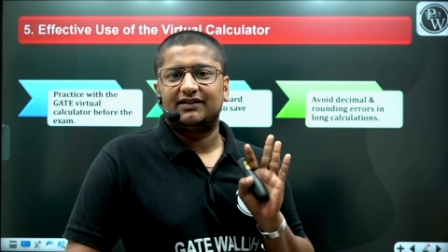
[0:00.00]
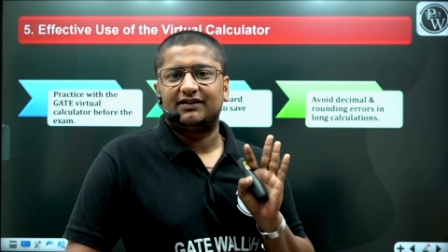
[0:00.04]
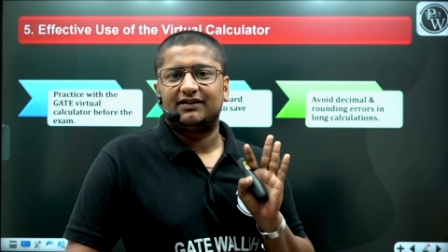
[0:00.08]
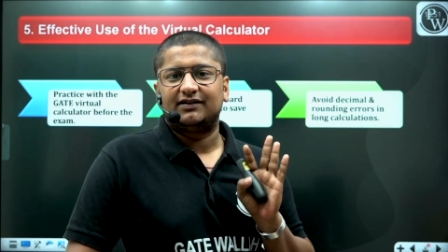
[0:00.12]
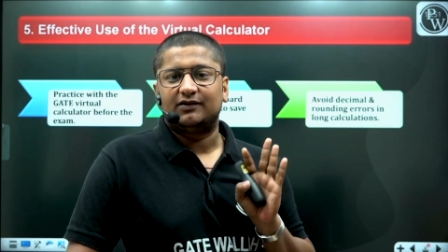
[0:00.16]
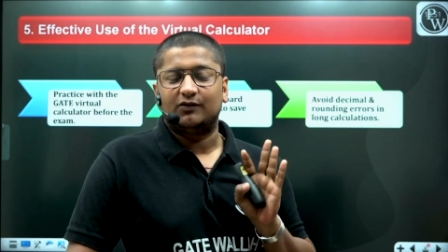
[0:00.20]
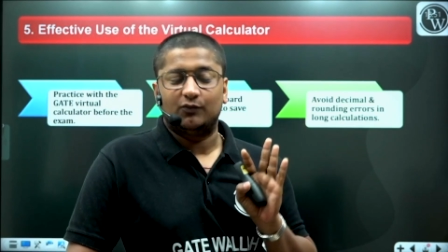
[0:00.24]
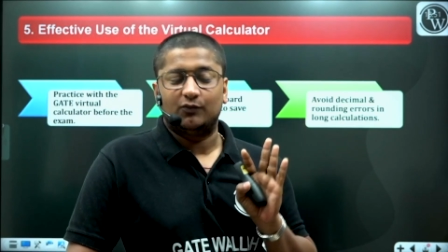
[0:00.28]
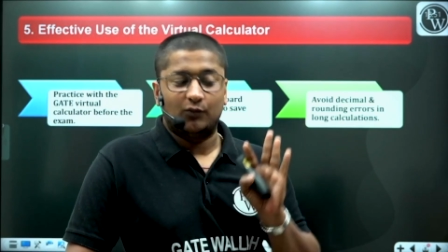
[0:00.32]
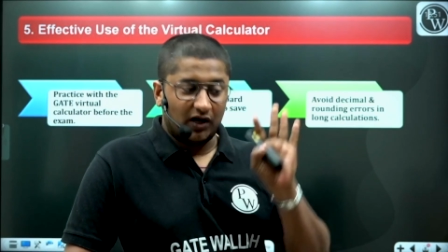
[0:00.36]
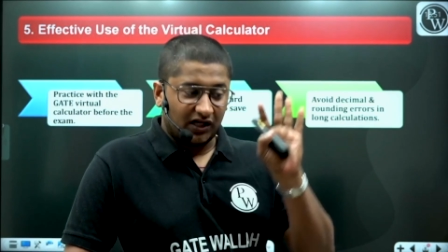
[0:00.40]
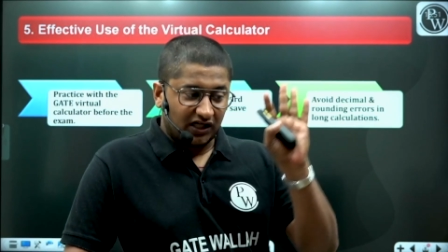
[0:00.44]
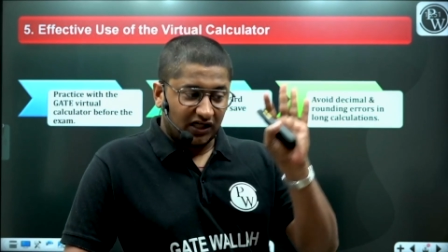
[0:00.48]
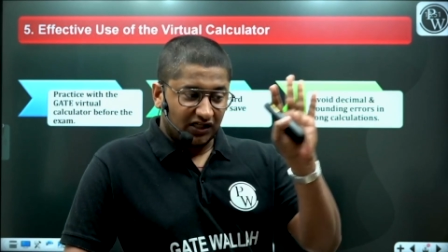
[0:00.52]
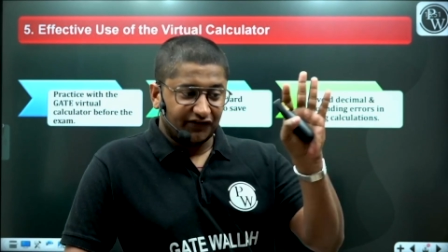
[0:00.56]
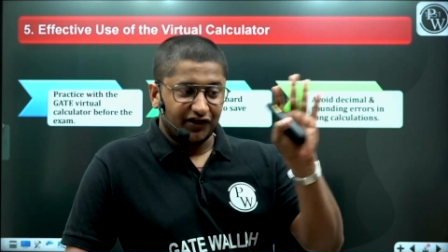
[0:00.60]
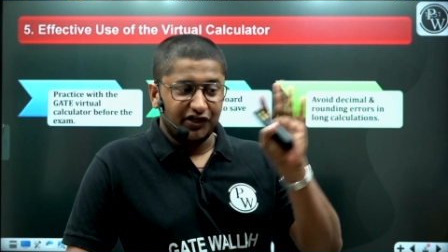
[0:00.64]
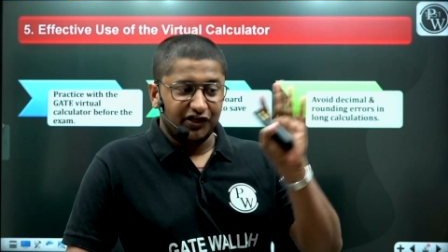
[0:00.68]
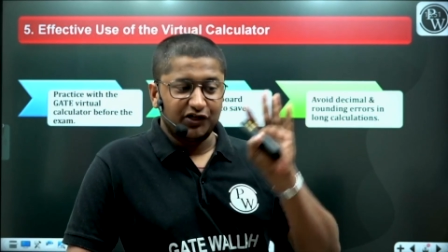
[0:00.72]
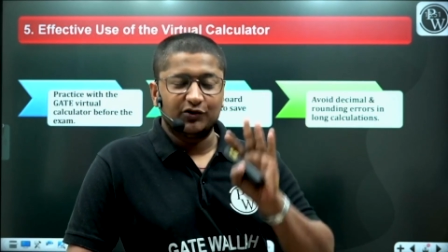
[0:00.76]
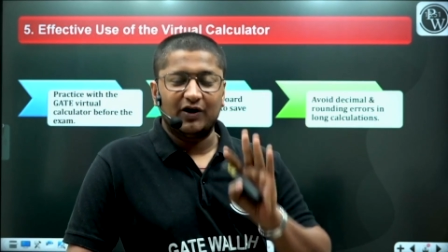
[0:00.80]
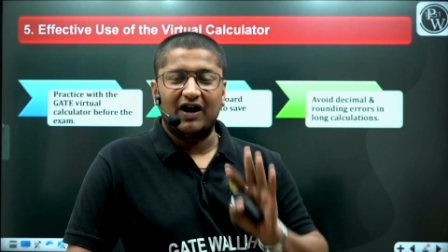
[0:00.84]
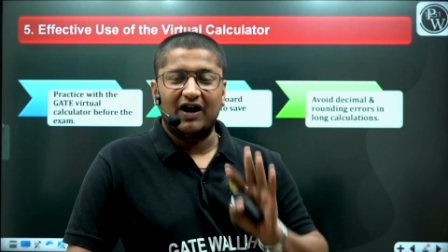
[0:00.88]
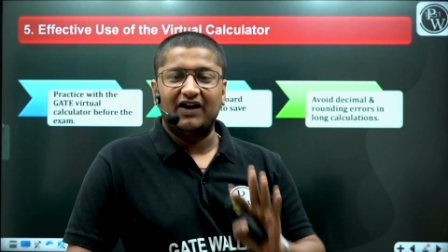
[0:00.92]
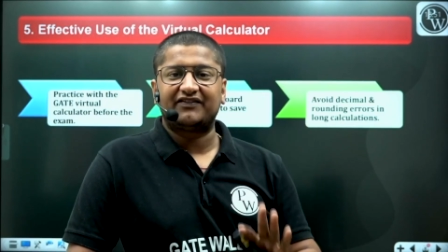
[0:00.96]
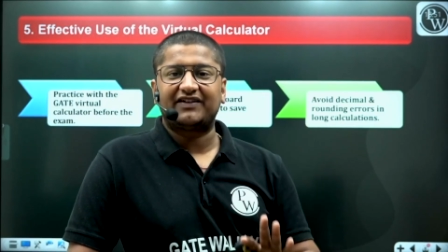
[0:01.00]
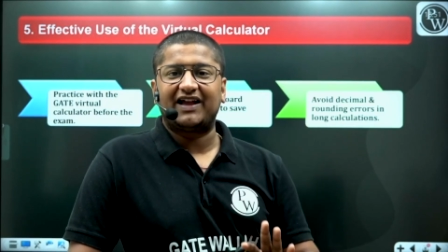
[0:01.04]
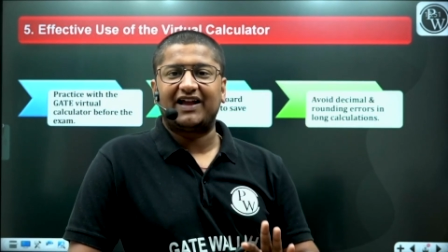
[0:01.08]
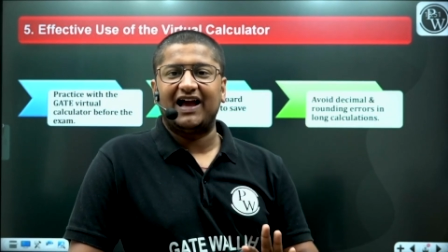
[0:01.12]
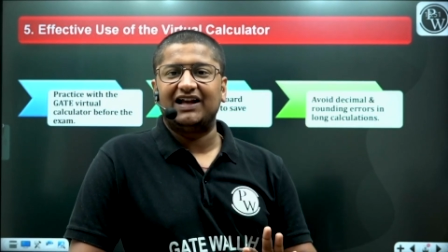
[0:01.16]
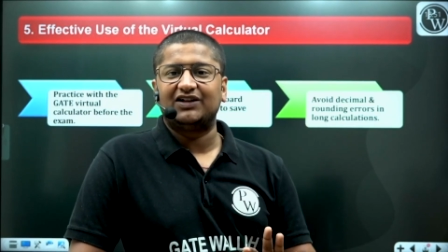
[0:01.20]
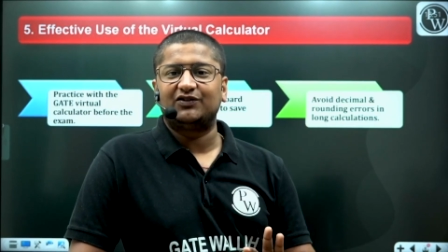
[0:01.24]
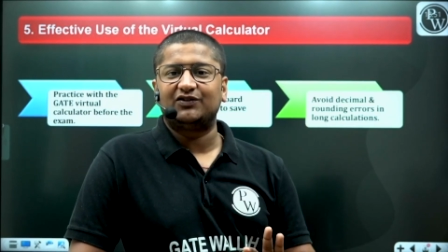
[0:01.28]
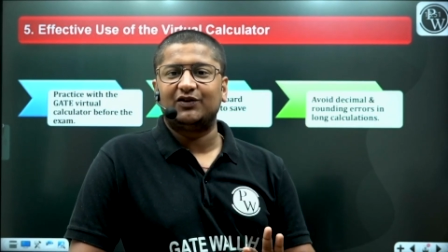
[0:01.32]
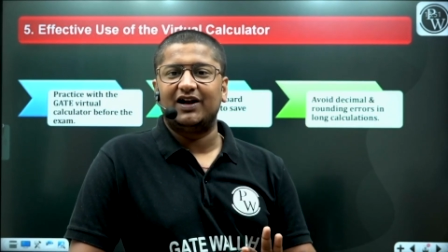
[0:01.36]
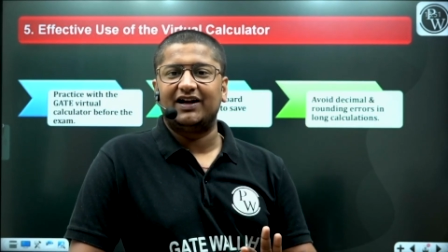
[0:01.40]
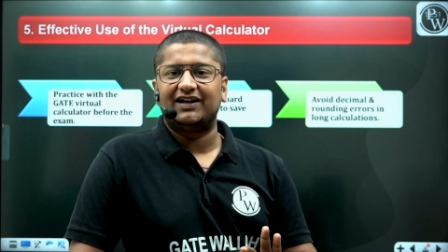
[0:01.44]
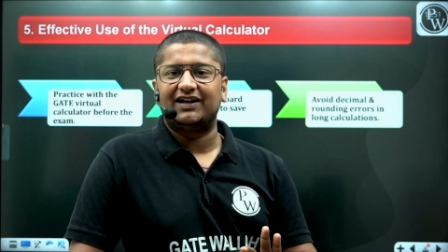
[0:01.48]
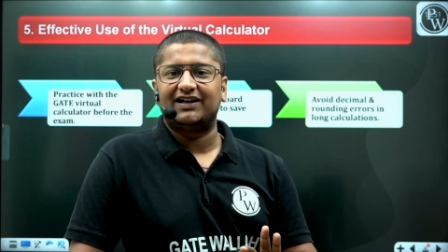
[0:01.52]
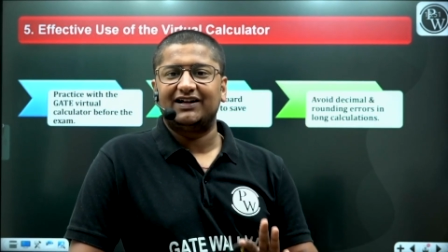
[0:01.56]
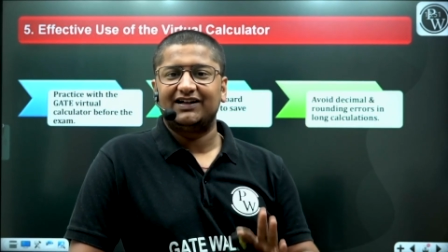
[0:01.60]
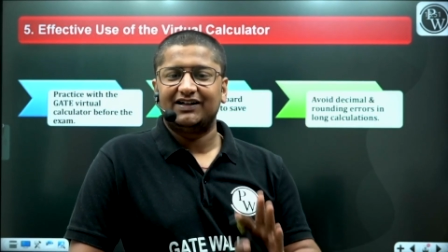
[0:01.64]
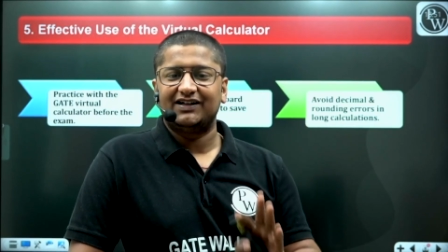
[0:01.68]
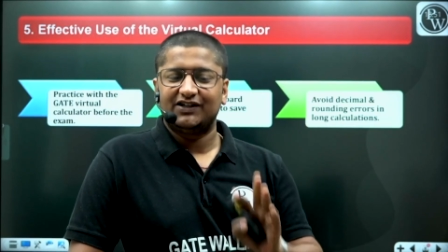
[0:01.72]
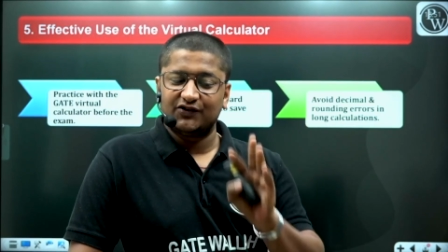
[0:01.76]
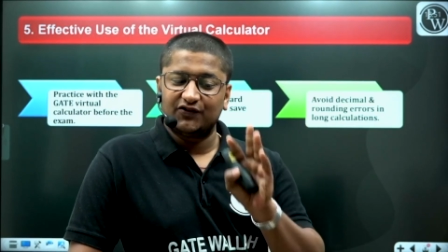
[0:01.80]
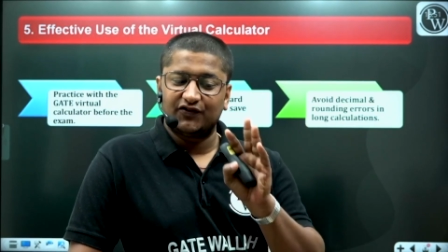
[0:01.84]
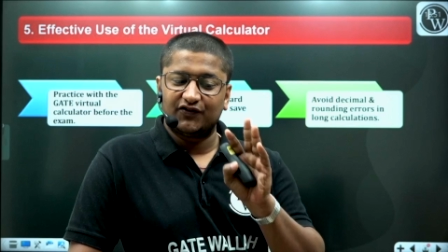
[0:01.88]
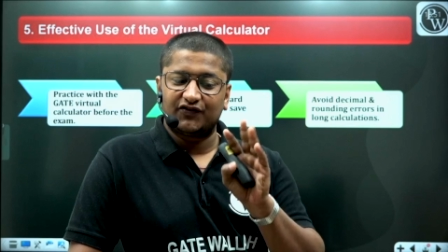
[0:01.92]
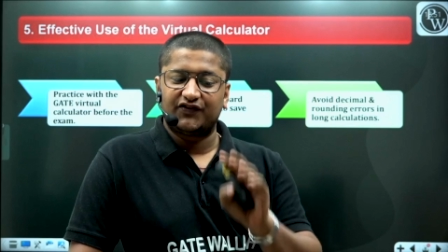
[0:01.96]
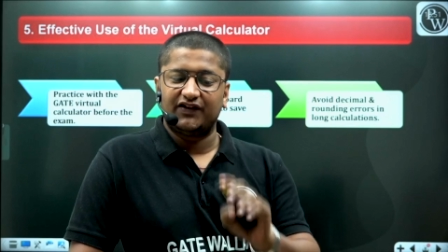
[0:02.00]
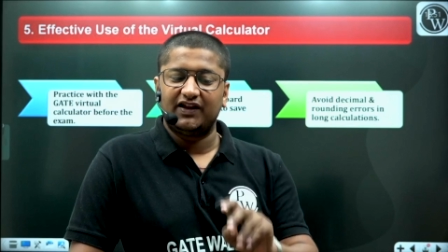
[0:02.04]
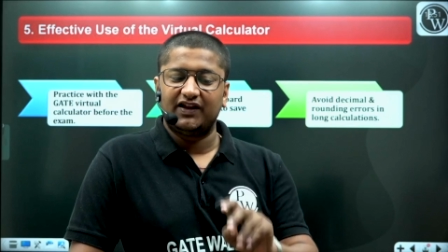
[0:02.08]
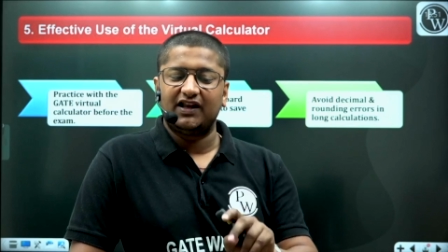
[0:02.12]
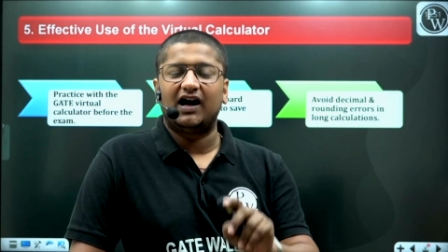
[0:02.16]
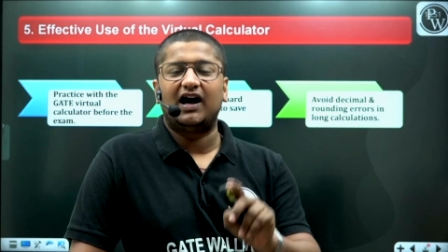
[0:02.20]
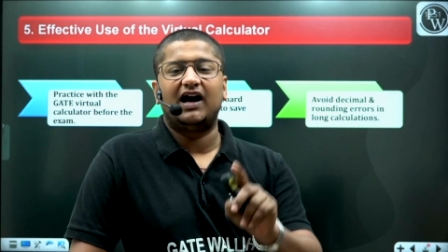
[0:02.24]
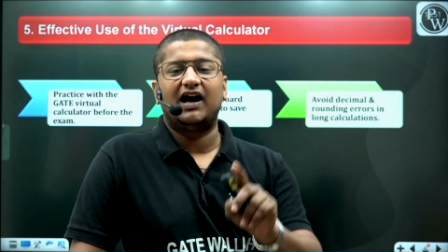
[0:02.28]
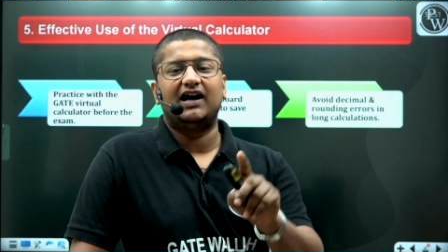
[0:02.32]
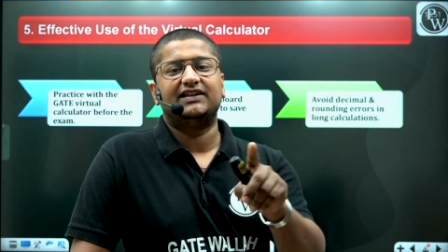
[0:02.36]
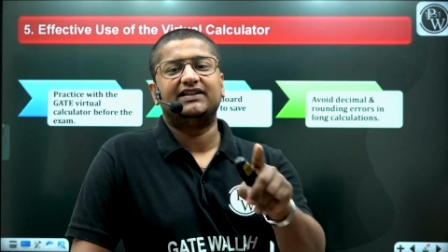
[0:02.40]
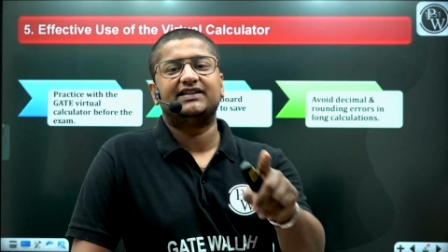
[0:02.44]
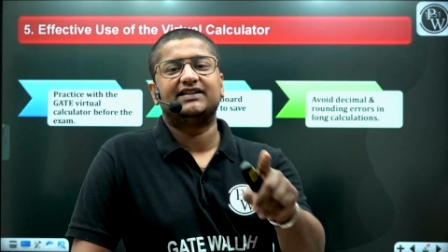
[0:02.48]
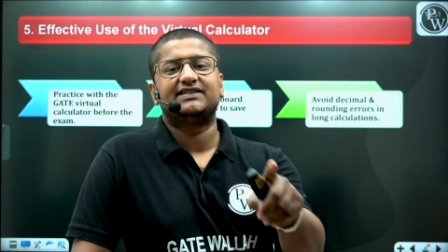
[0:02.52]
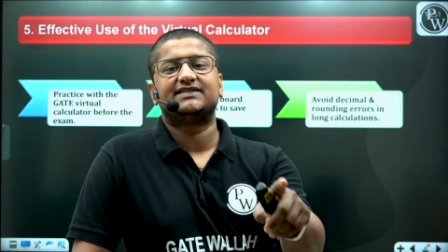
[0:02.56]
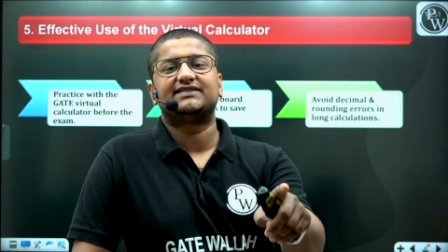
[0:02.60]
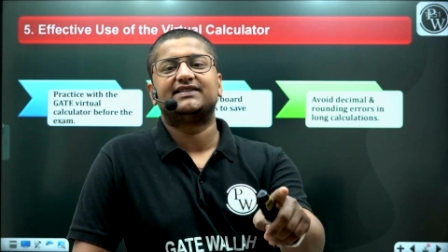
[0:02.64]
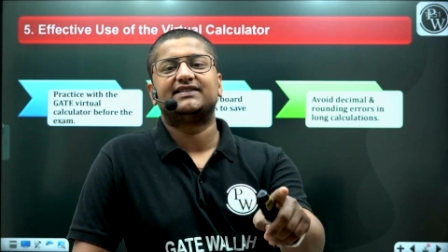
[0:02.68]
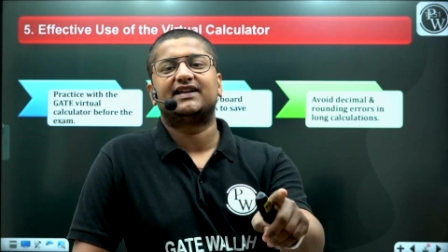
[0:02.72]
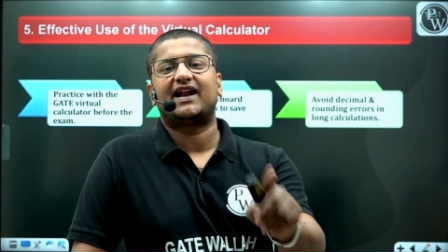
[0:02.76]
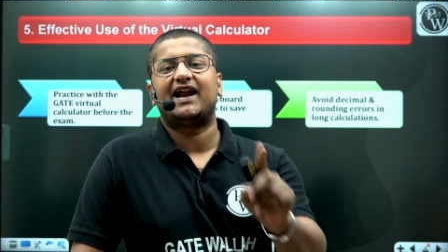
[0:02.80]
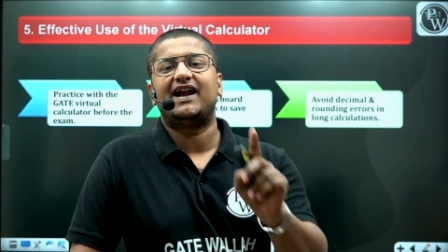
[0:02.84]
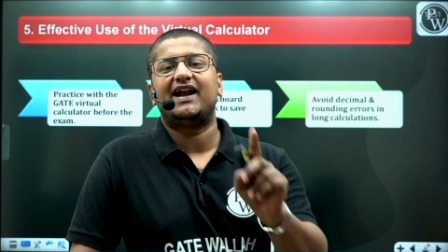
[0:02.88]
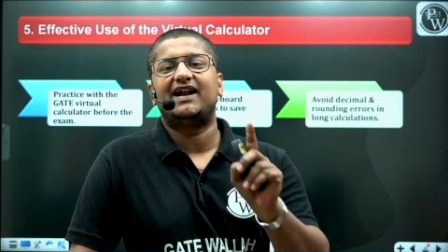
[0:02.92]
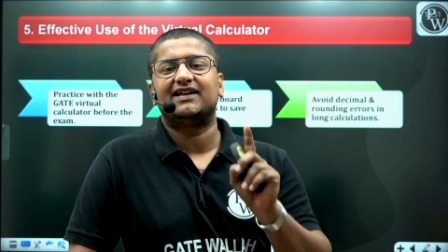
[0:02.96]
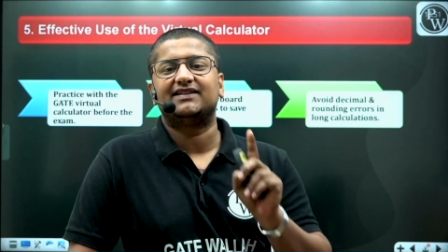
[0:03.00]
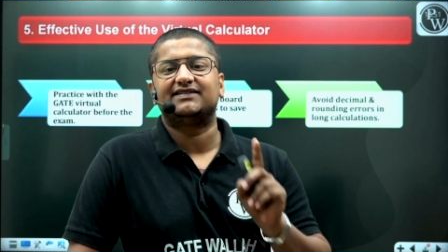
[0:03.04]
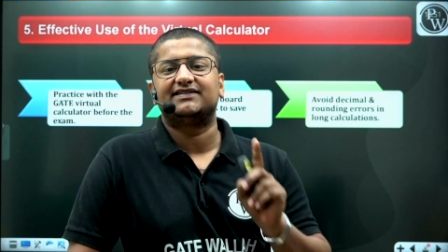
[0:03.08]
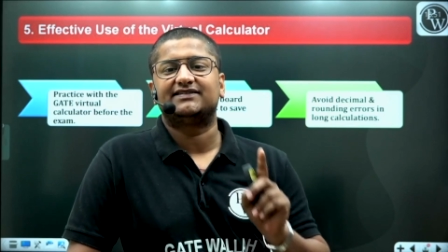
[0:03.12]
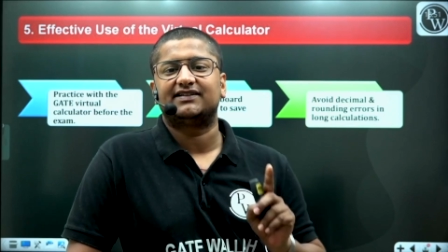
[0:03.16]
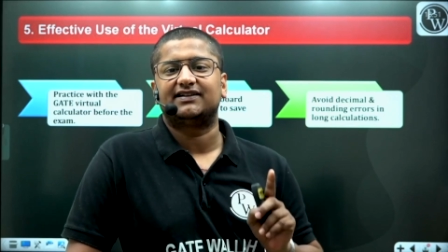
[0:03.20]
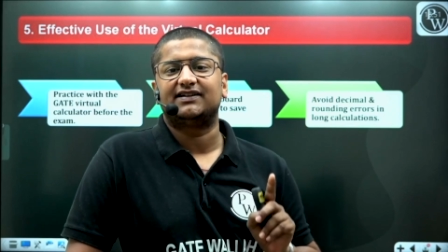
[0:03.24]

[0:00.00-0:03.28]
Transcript: Whatever you have calculated, you feel, huh, this is the right answer.